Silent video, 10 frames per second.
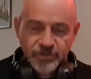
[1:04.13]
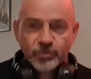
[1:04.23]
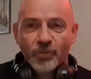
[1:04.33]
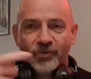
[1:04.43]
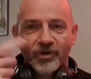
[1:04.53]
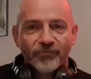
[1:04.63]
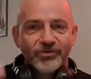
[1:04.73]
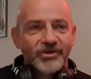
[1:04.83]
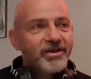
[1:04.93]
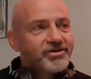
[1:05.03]
swap
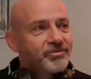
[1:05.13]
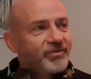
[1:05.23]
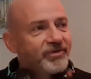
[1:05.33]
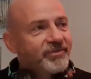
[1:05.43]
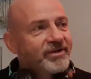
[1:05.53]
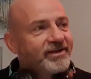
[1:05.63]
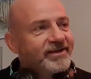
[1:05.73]
conversation with him.